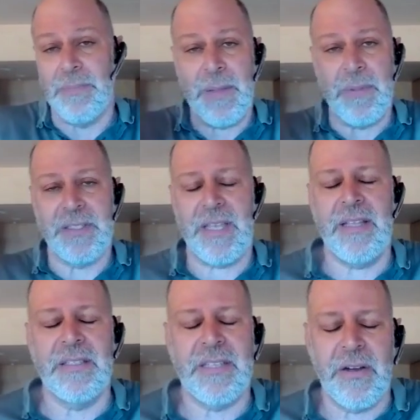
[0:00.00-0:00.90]
people say
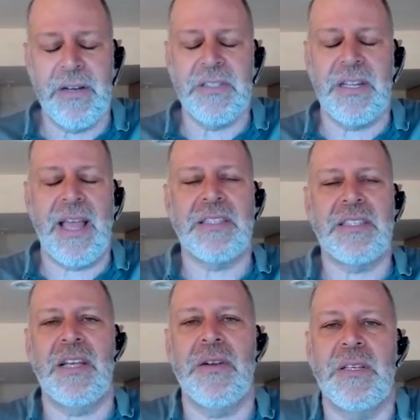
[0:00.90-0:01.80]
interiors and
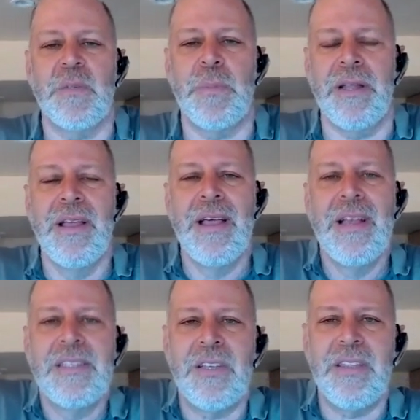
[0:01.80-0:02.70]
exteriors. But
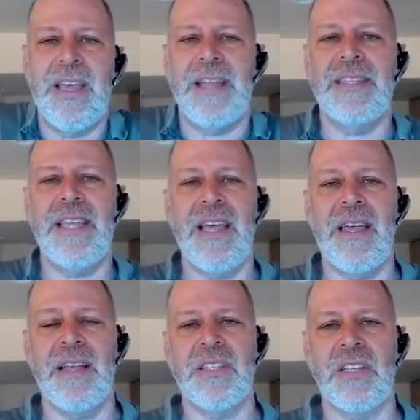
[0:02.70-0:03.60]
so the idea
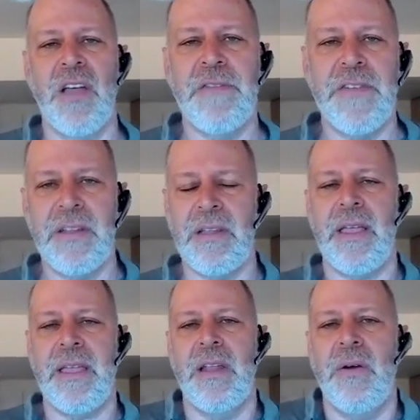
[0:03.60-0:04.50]
is, because often,
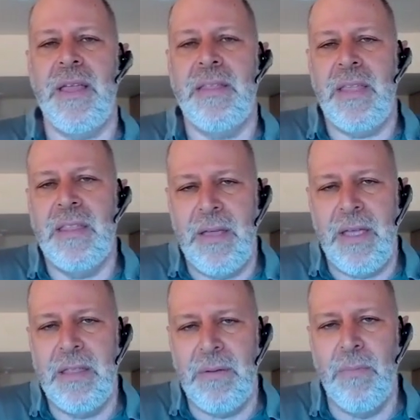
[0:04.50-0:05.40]
in
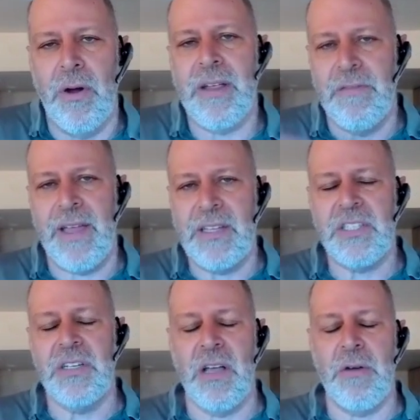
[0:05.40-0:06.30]
the more
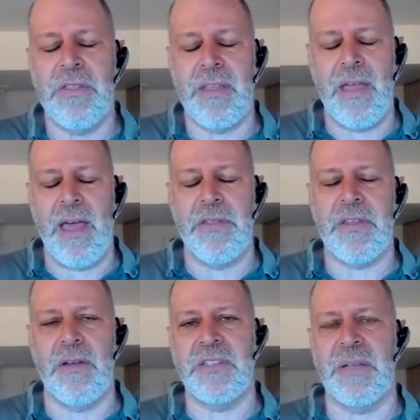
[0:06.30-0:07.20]
conventional health
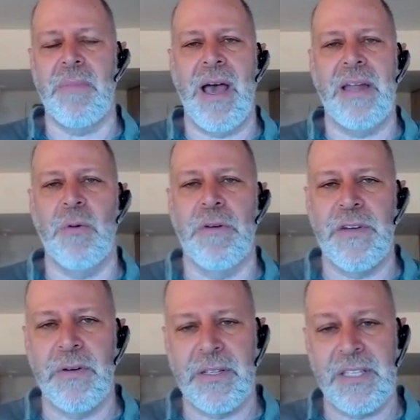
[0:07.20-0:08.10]
coaching model, we're
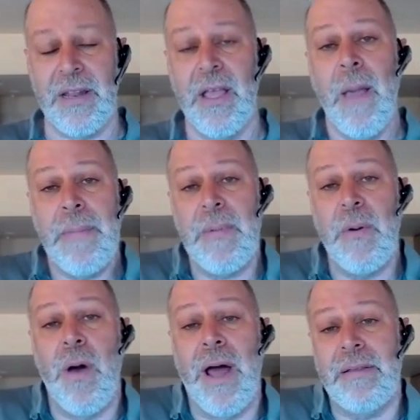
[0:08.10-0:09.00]
focused on people
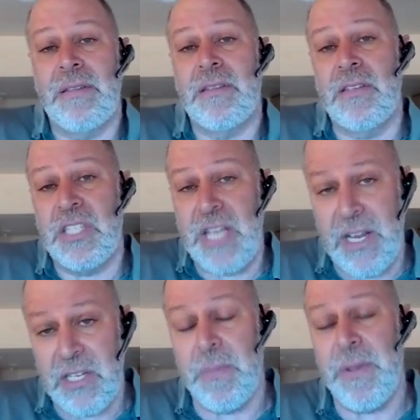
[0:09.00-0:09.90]
want to
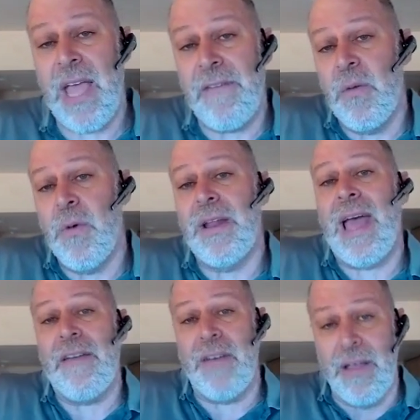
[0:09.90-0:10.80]
change their behavior. They want
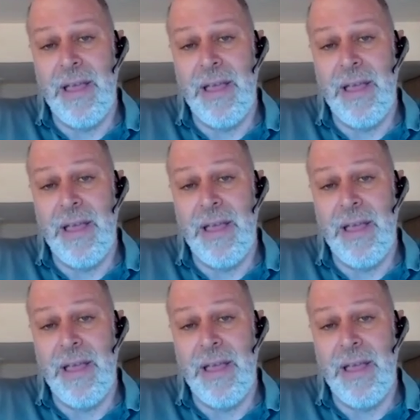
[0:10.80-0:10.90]
to